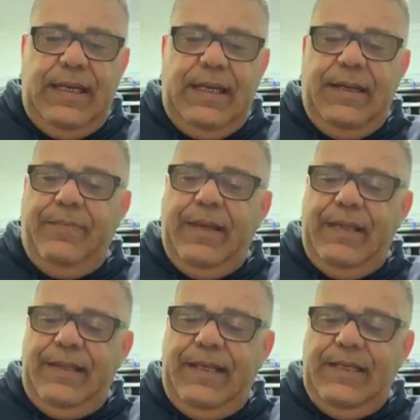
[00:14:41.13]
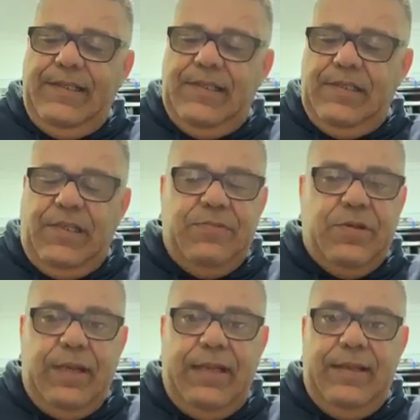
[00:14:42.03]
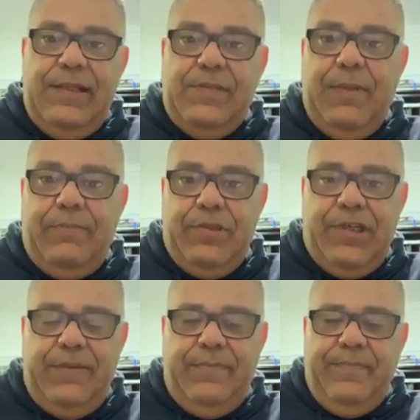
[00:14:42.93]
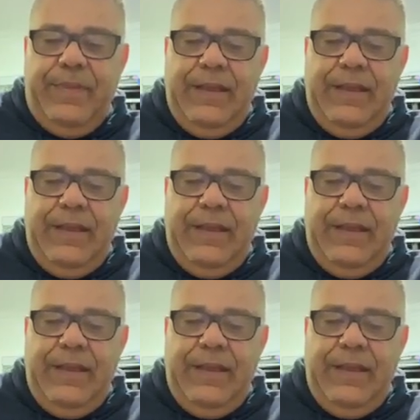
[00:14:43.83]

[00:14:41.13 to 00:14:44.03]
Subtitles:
and this membership,